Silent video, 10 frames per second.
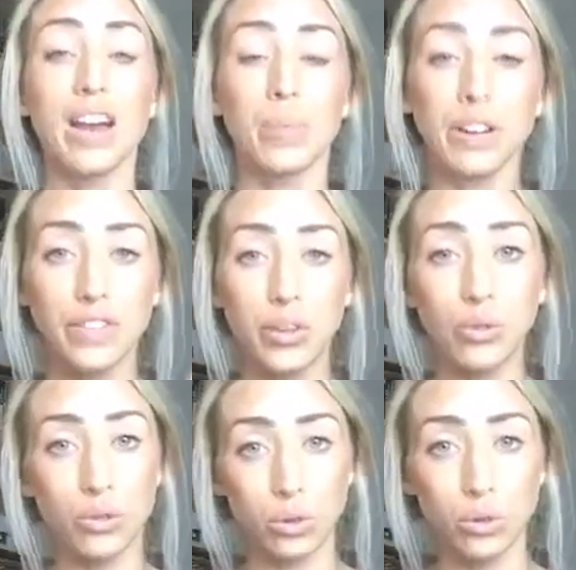But if you
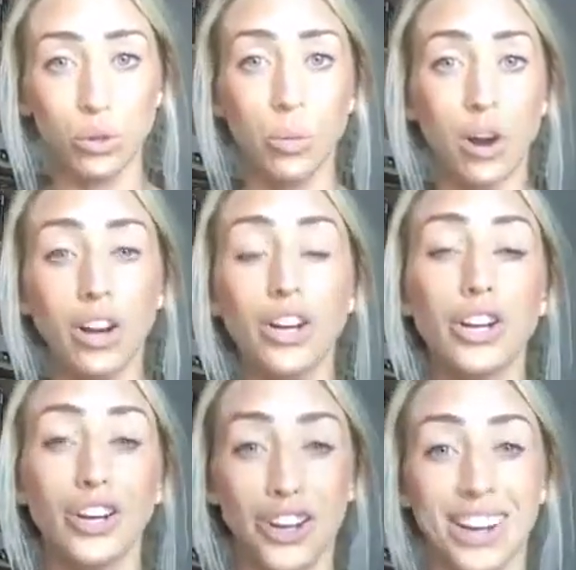do the work,
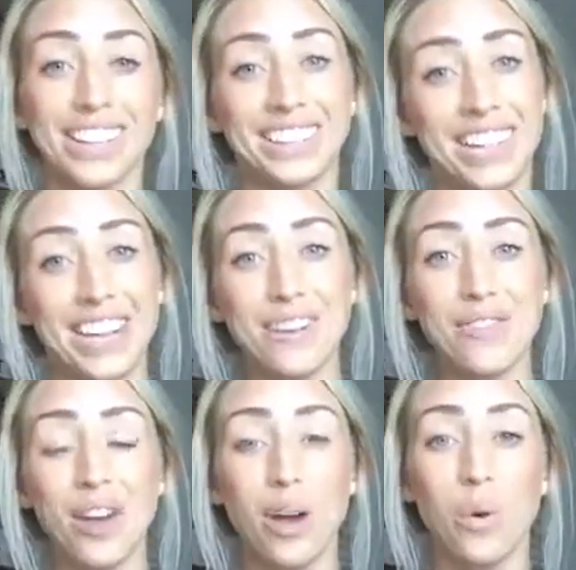you're going to leave
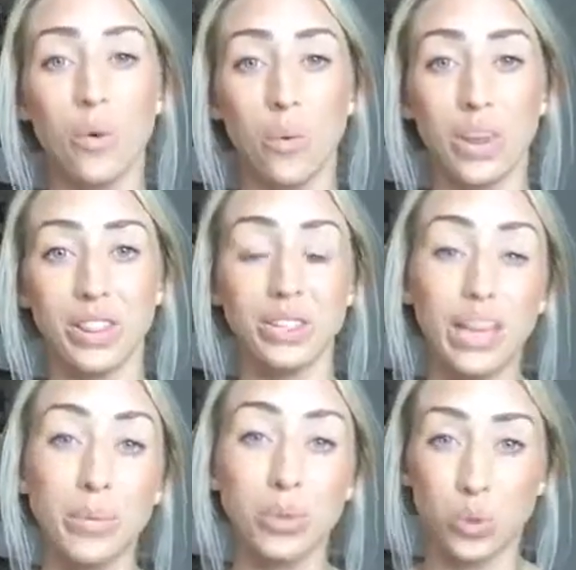with
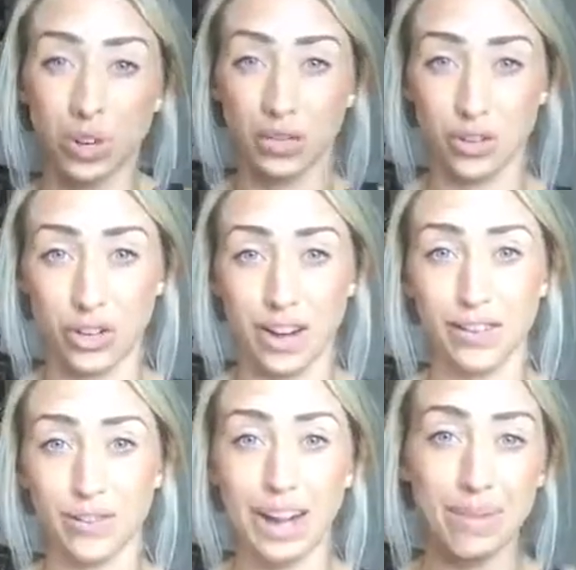some sort of shift, right?